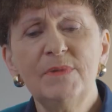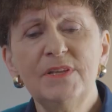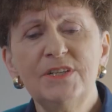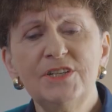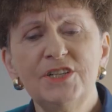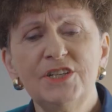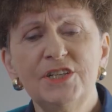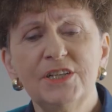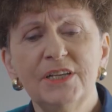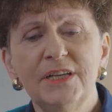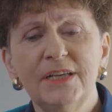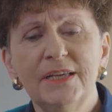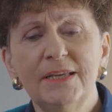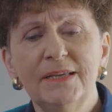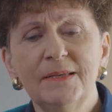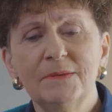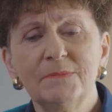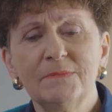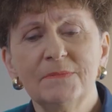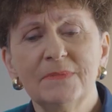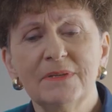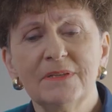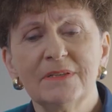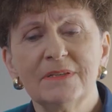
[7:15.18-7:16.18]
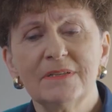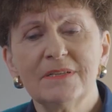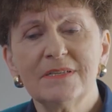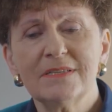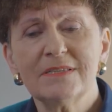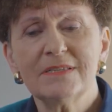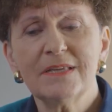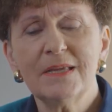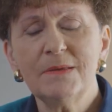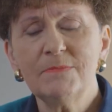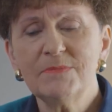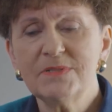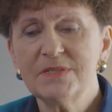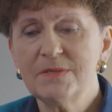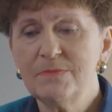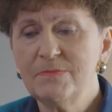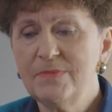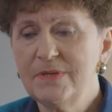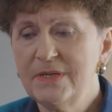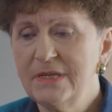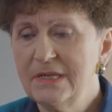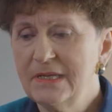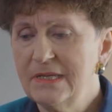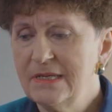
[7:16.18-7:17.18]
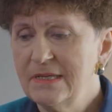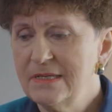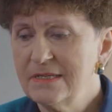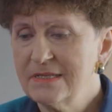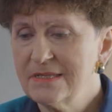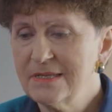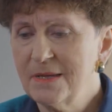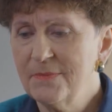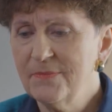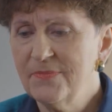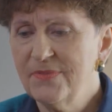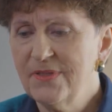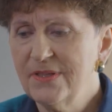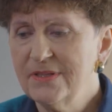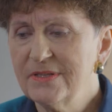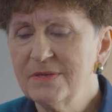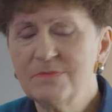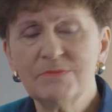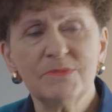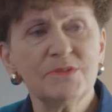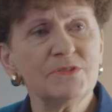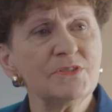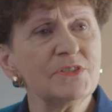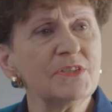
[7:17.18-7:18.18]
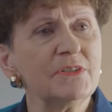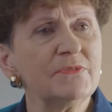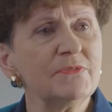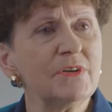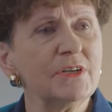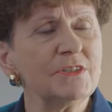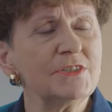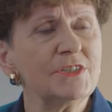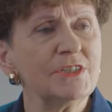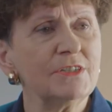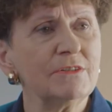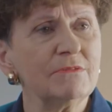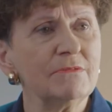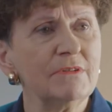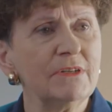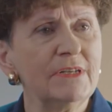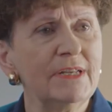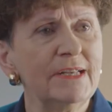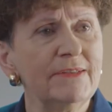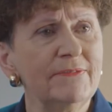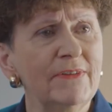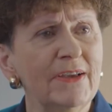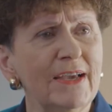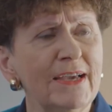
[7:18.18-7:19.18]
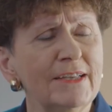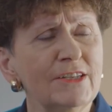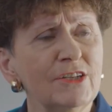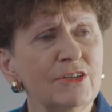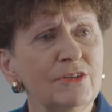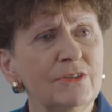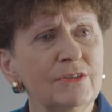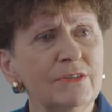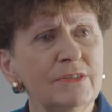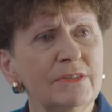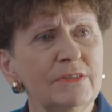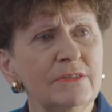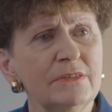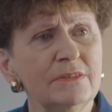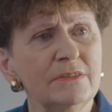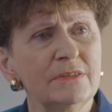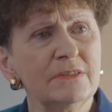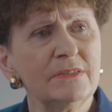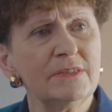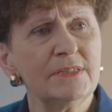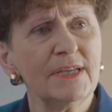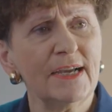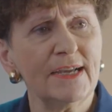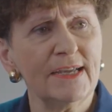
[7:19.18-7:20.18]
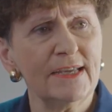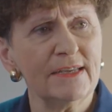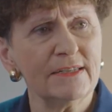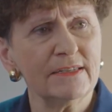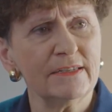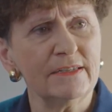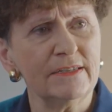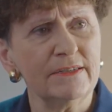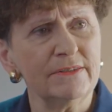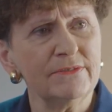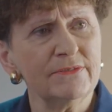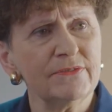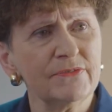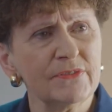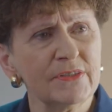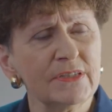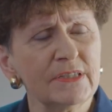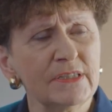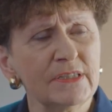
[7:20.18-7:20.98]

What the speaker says: and shame seem to be something that most of our children have had a good diet of.